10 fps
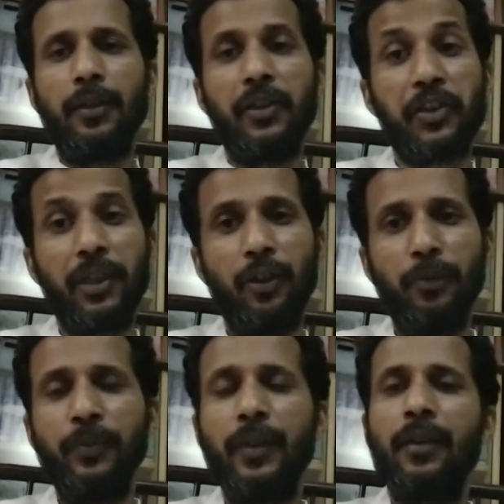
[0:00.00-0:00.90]
Stay
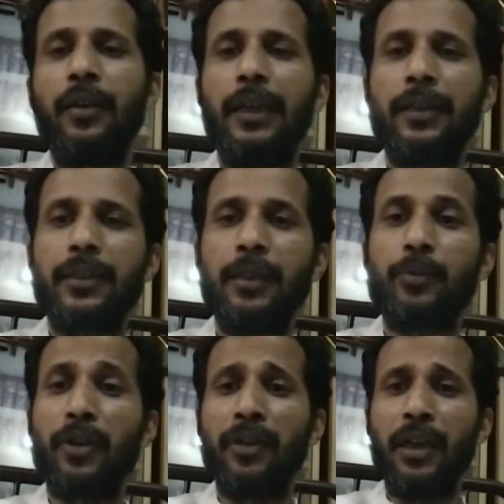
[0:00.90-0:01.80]
home and keep
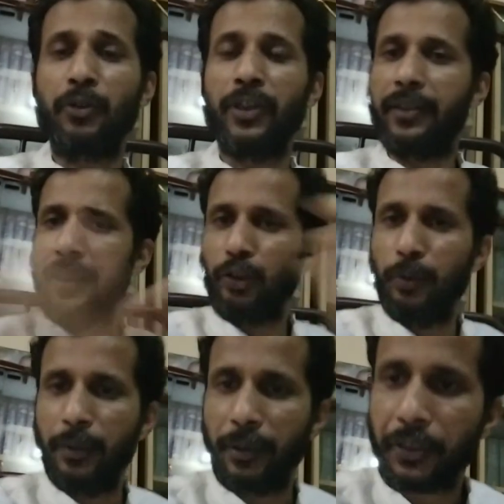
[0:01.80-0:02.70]
corona outside. Thank you
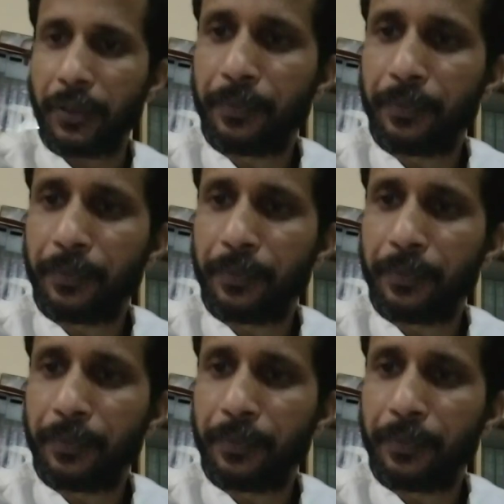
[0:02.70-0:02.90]
very much.